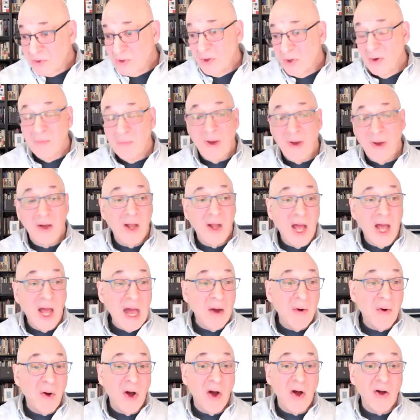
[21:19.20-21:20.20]
though, about how
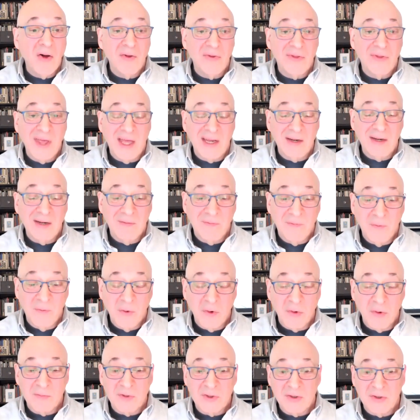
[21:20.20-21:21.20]
all of that
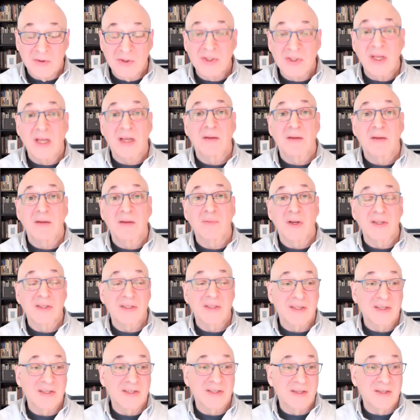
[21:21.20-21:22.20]
informs your second brain
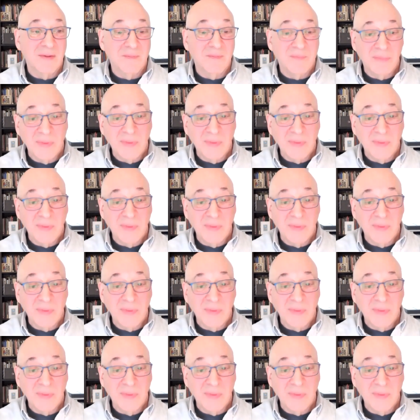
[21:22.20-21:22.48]
system.